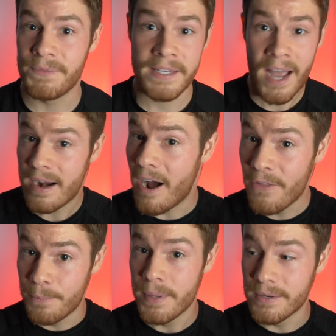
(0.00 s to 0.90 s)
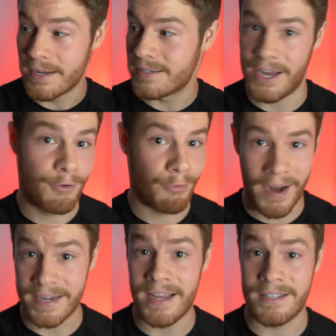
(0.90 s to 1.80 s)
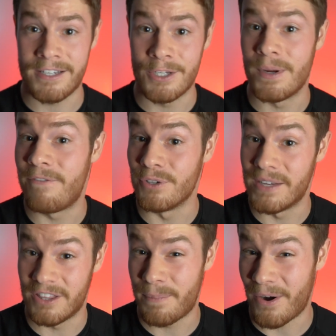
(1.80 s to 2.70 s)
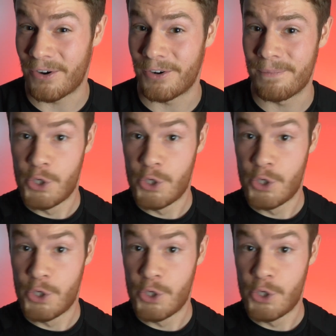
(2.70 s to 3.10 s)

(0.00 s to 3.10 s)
you got other buildings like right next to you if you live at the Parker.